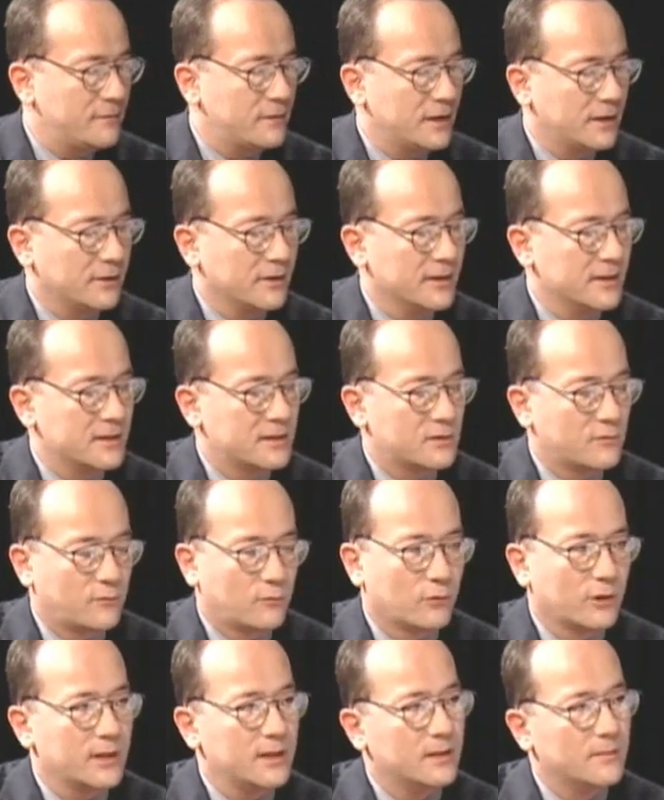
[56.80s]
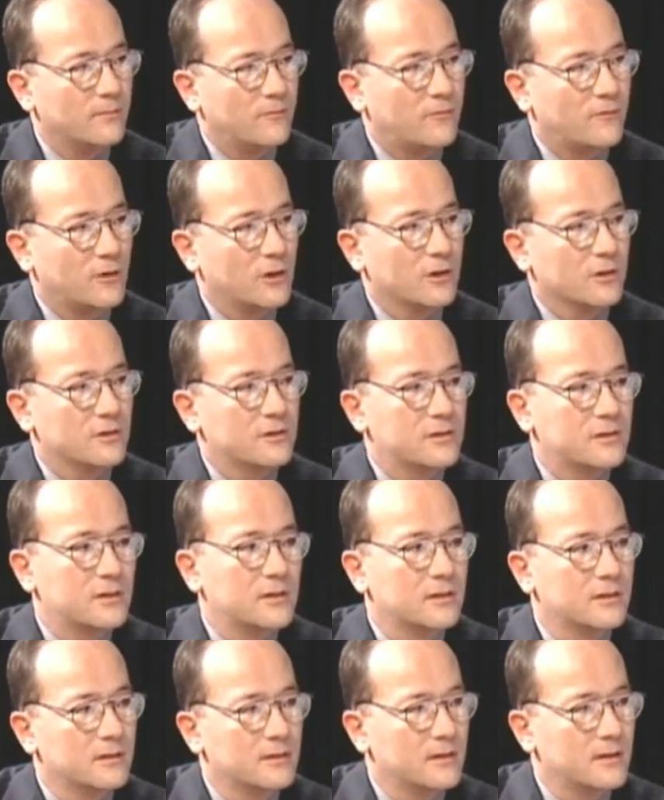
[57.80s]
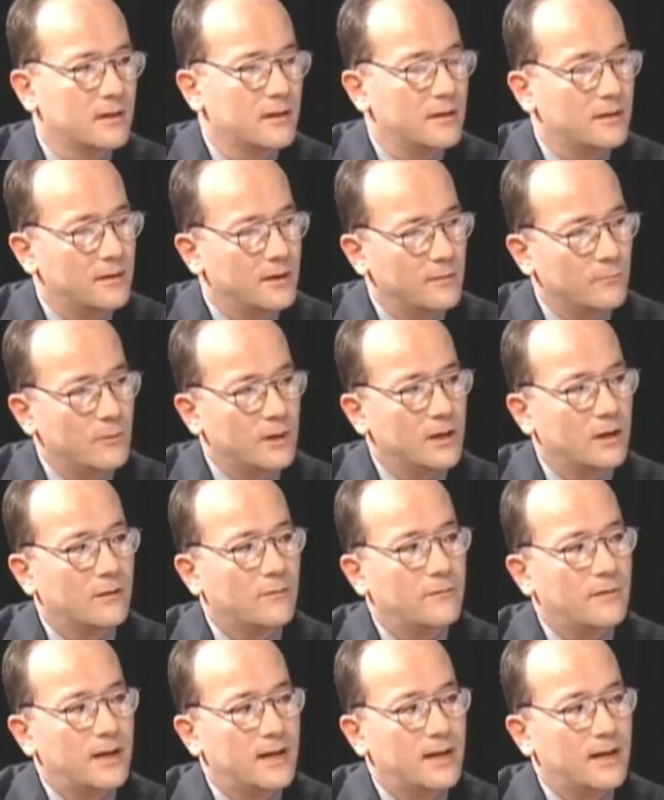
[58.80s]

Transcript: If there is freedom first, then we are